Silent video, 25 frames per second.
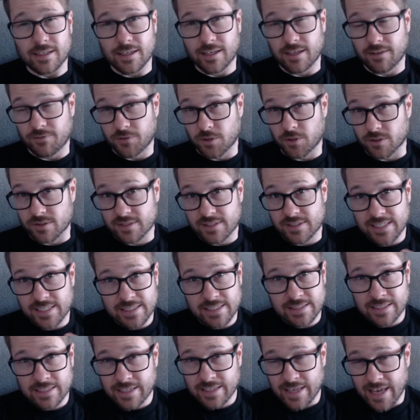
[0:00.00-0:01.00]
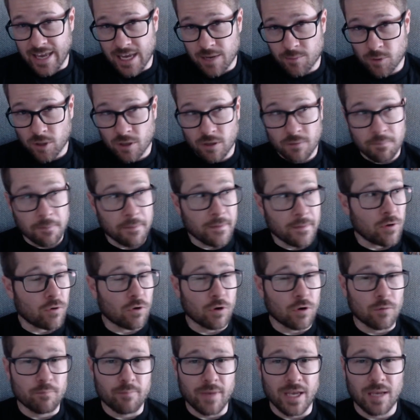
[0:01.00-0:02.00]
If you're a seasoned gamer,
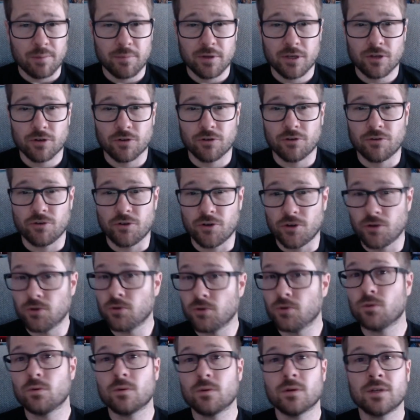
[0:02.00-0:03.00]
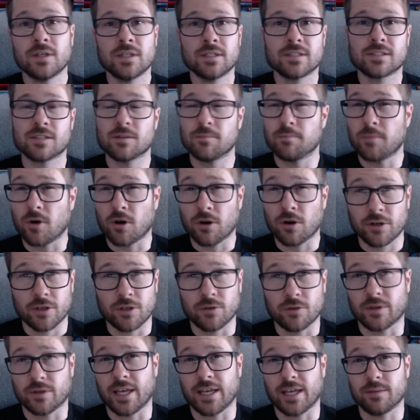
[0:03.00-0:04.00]
or maybe you're new to
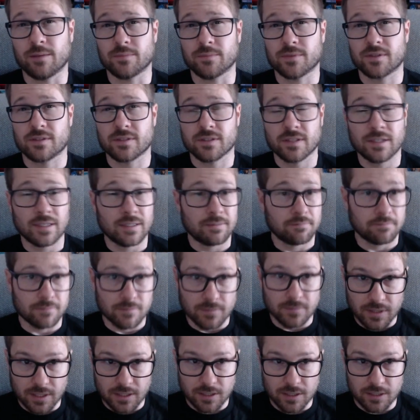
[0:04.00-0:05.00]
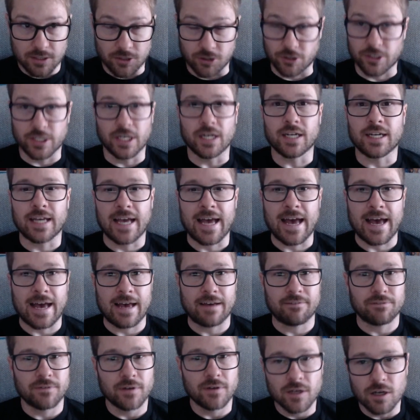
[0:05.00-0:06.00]
Mario games, you're gonna
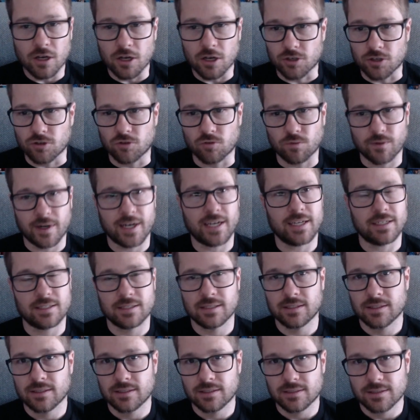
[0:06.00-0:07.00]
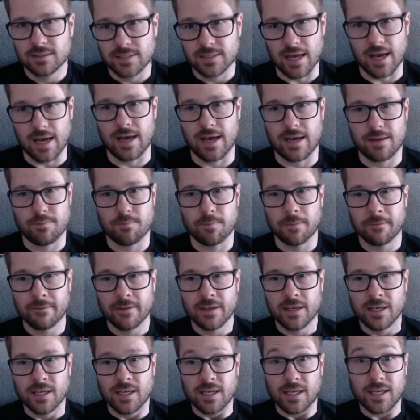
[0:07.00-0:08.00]
have a great time.
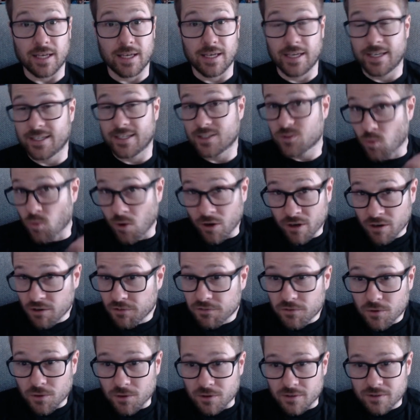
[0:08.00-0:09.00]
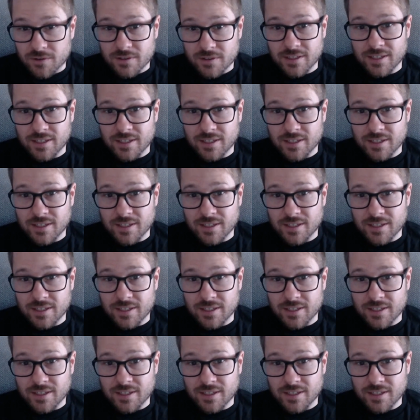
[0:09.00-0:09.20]
It's wonderful.